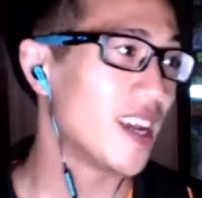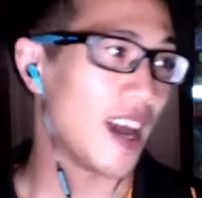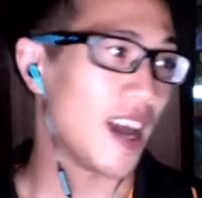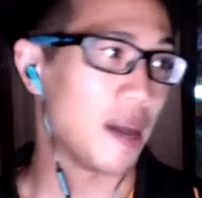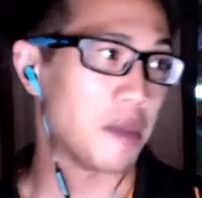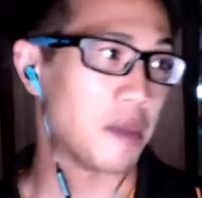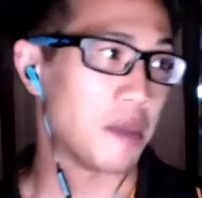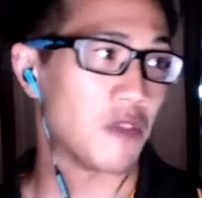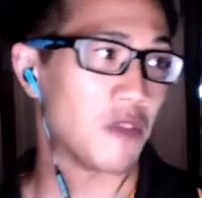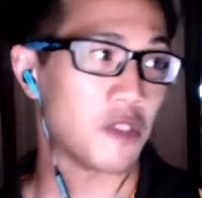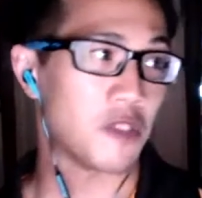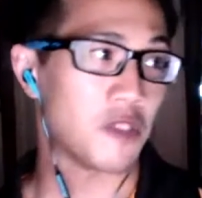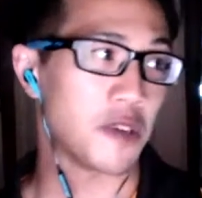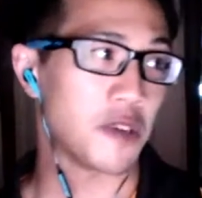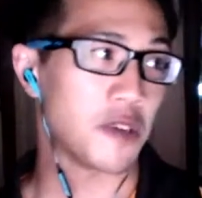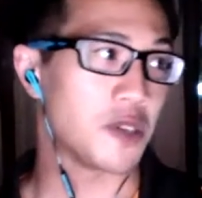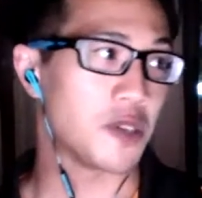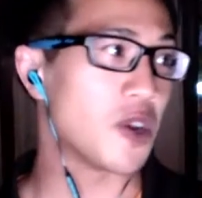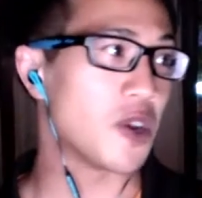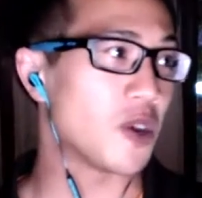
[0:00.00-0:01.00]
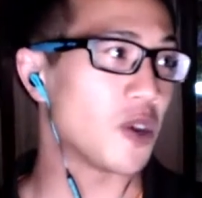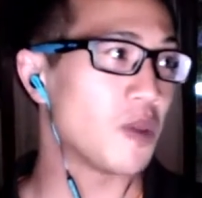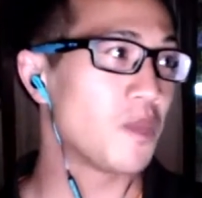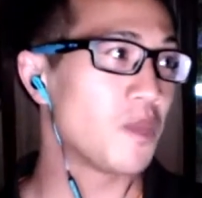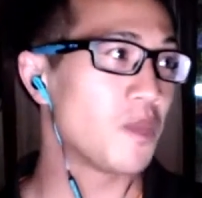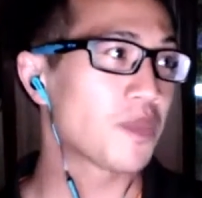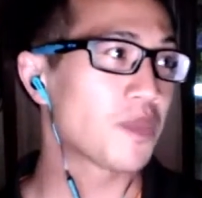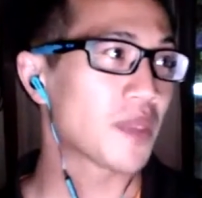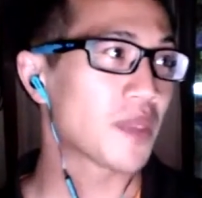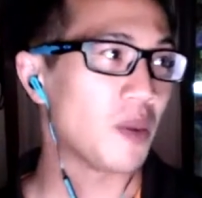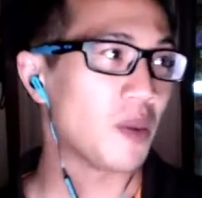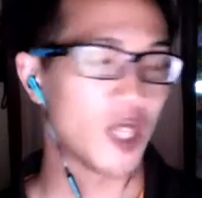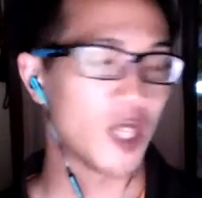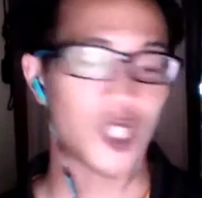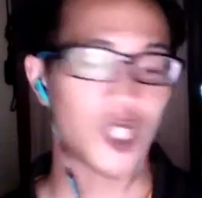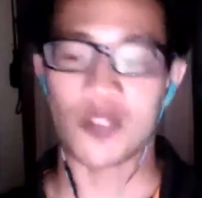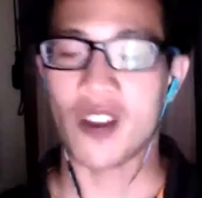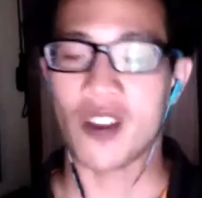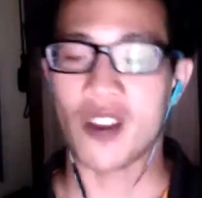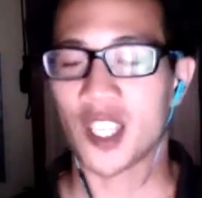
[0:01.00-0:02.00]
If you don't know
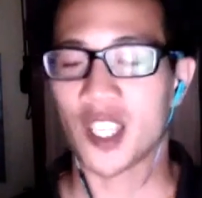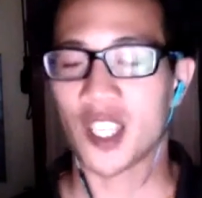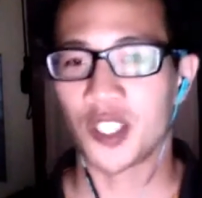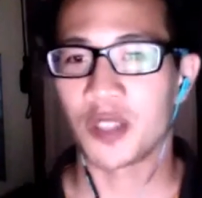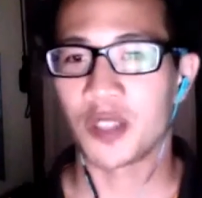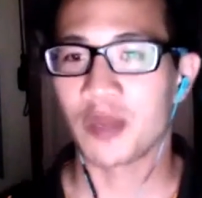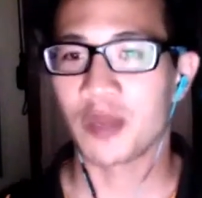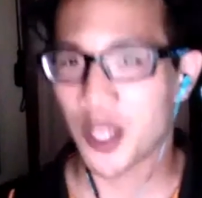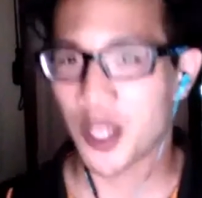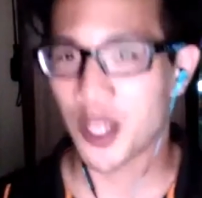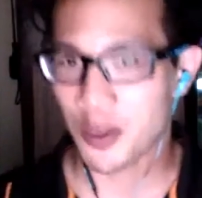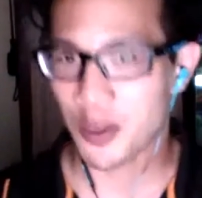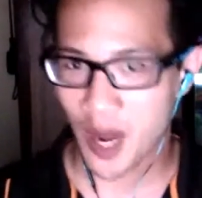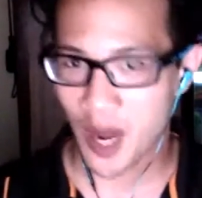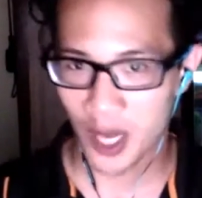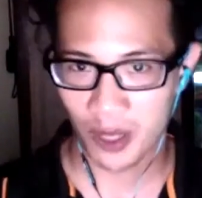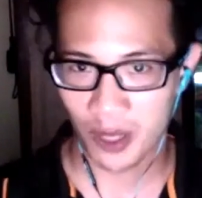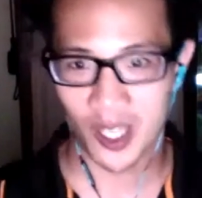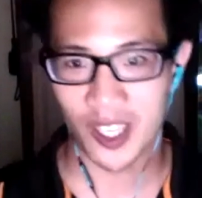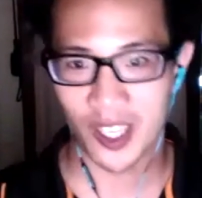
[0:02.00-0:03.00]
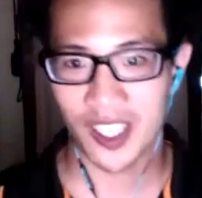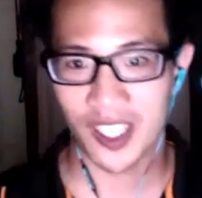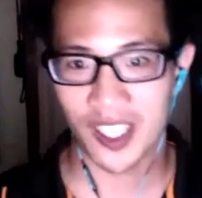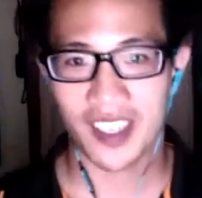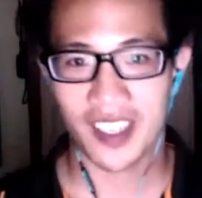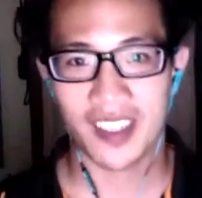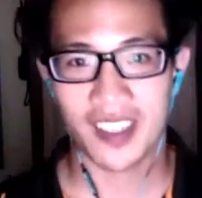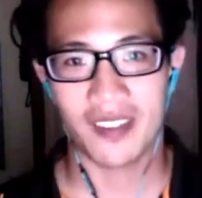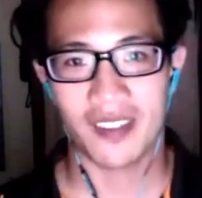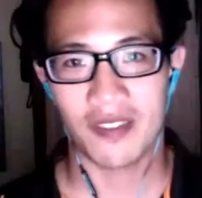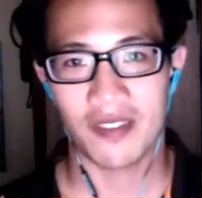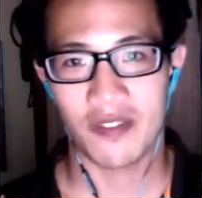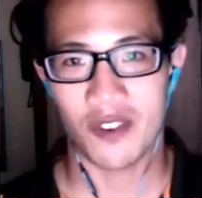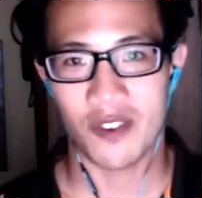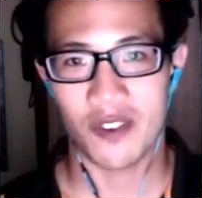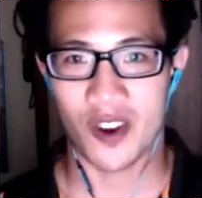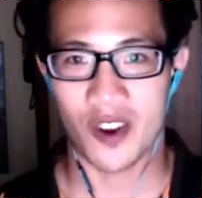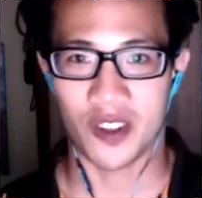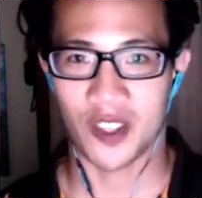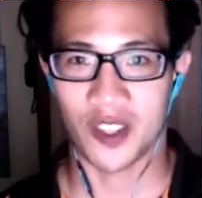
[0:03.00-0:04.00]
which direction to make your model look
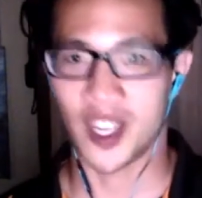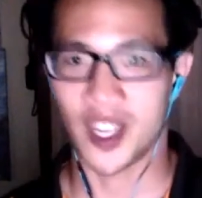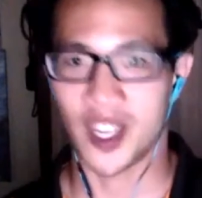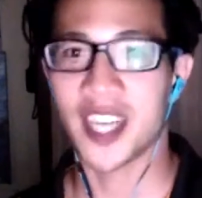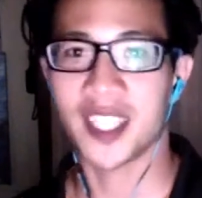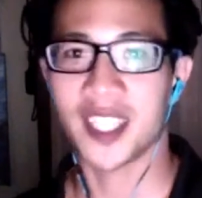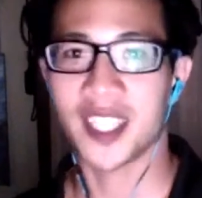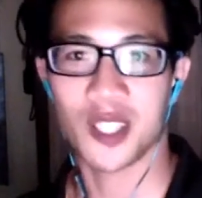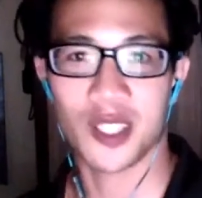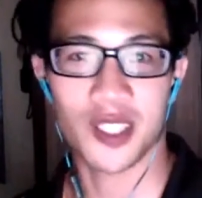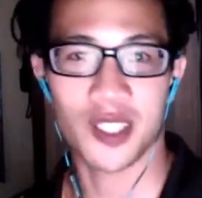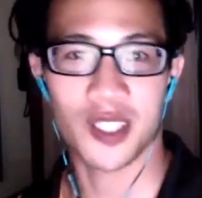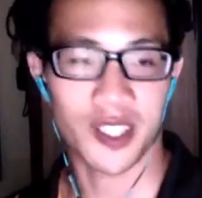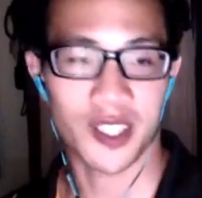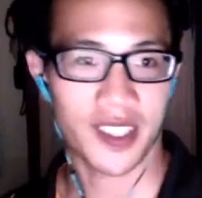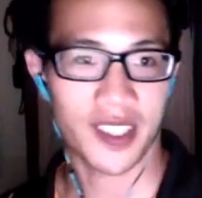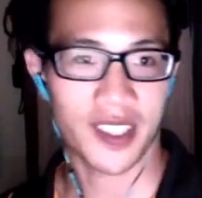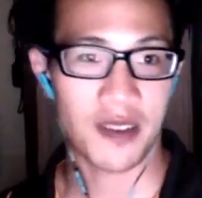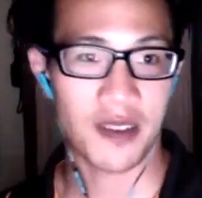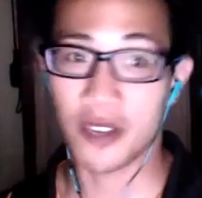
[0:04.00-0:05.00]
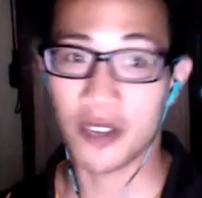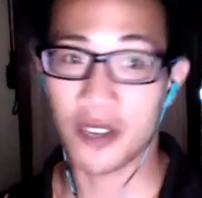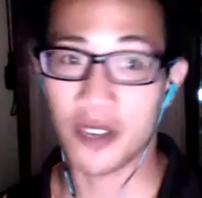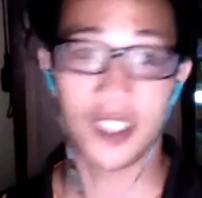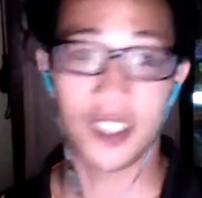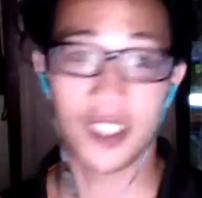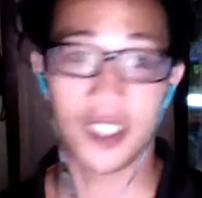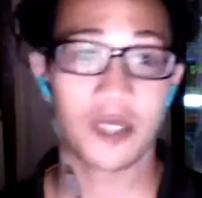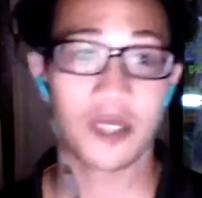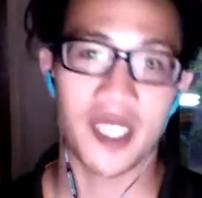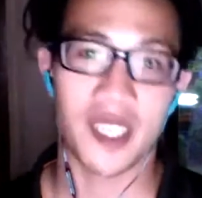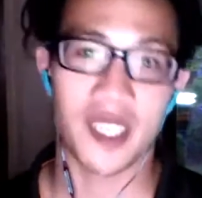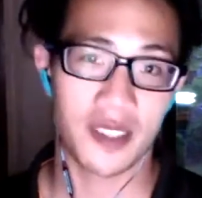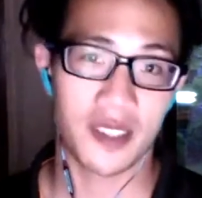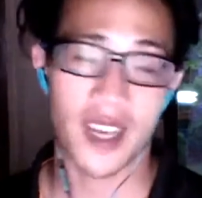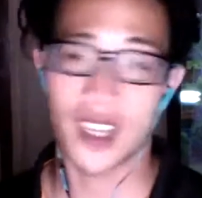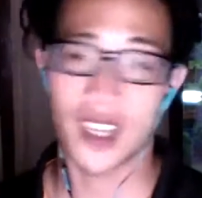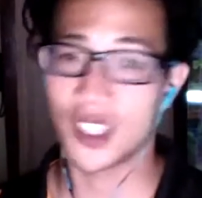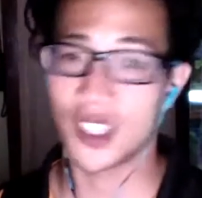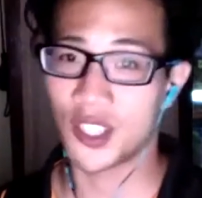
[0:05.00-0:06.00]
for the lighting to look good, a really good way to do
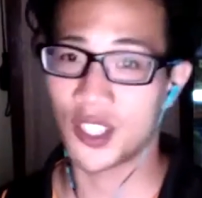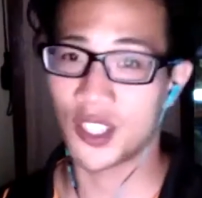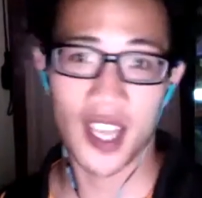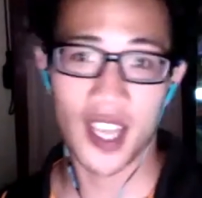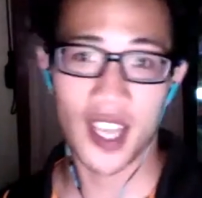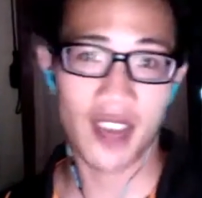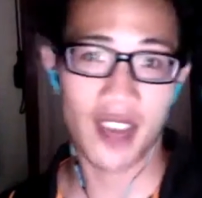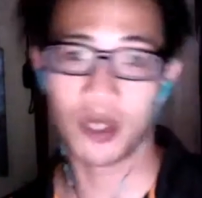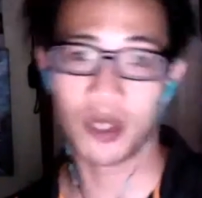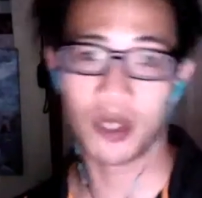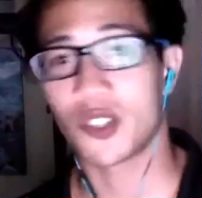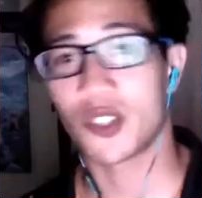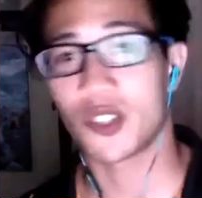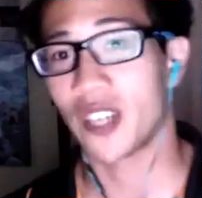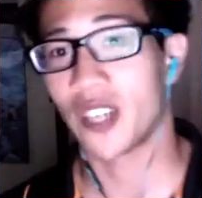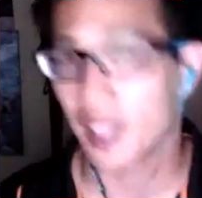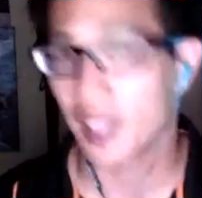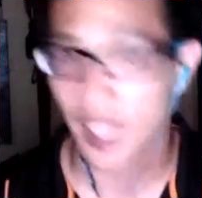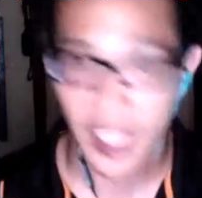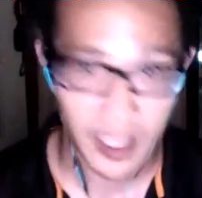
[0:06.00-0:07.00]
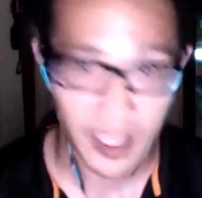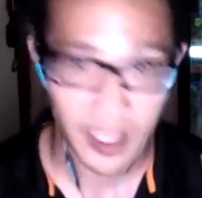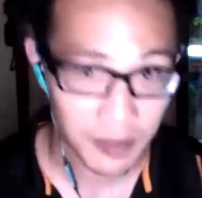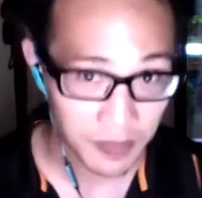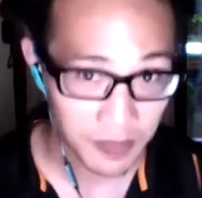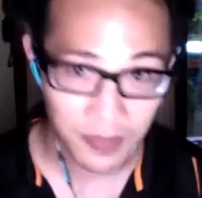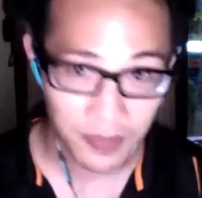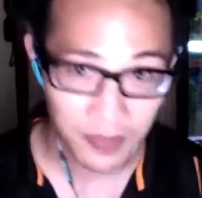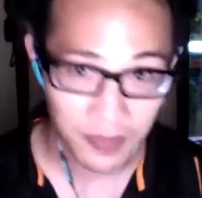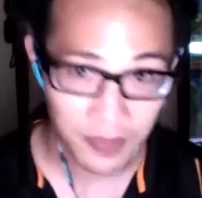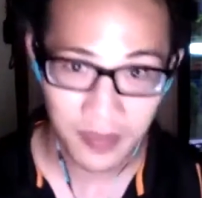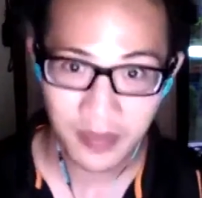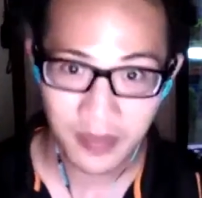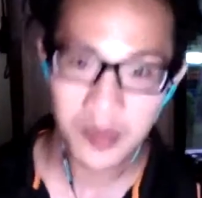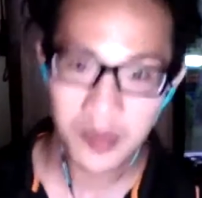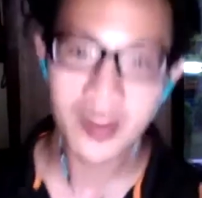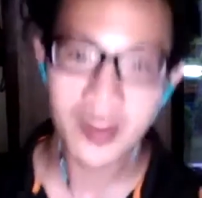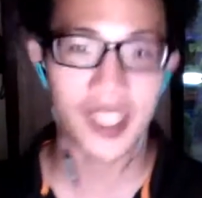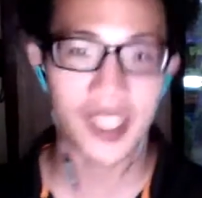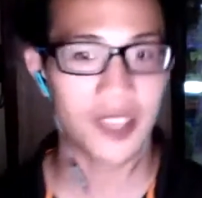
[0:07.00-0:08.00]
that is just have them look straight at the light.
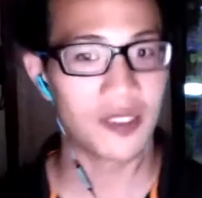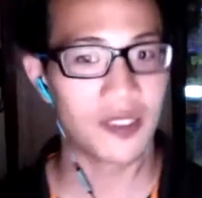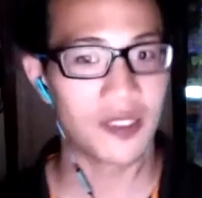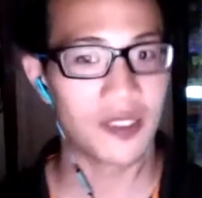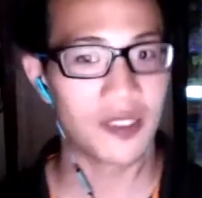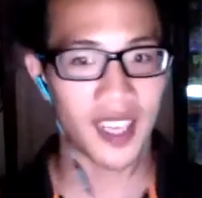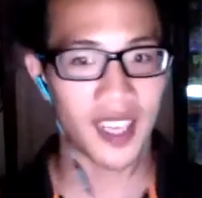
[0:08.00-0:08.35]
The